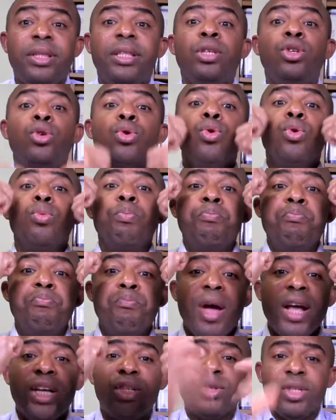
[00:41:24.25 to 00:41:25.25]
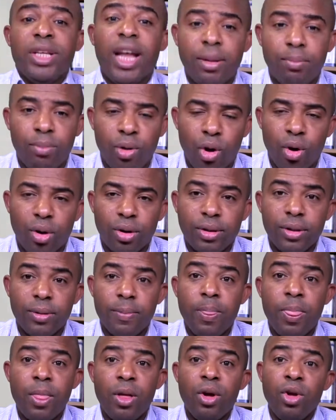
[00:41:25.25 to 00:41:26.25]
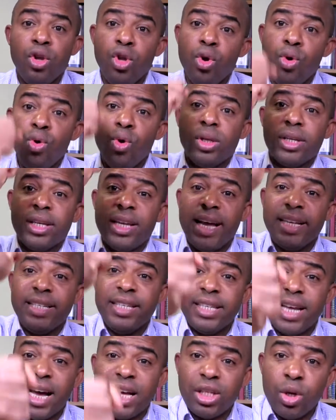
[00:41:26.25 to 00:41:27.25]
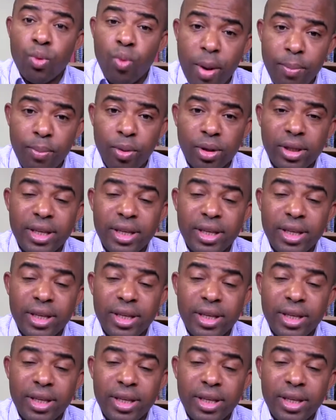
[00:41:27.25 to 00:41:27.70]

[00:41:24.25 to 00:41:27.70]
You mention that blood, you utilize it as a weapon.